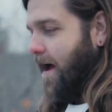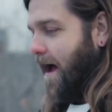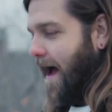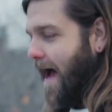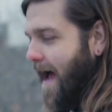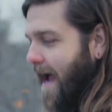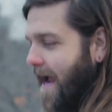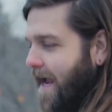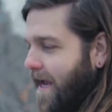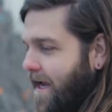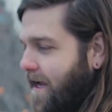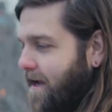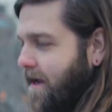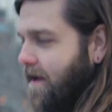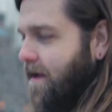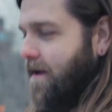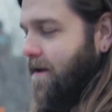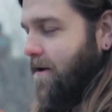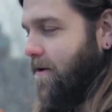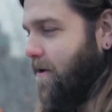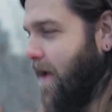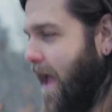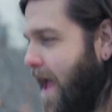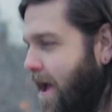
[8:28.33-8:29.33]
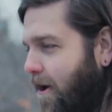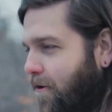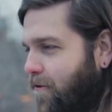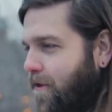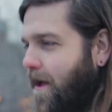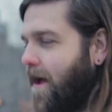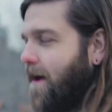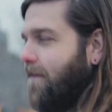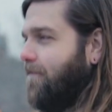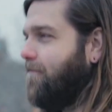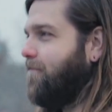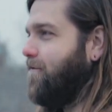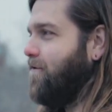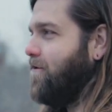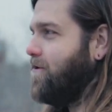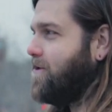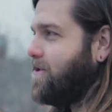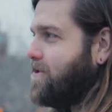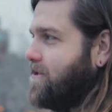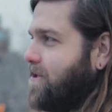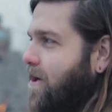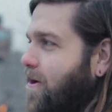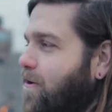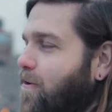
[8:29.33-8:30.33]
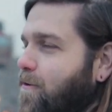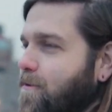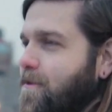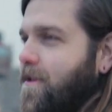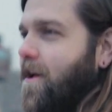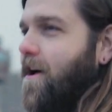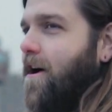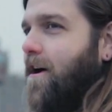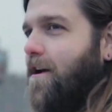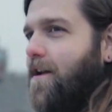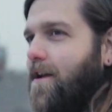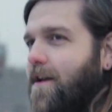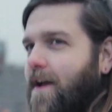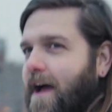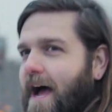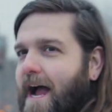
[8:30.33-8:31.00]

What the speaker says: I held off for so long.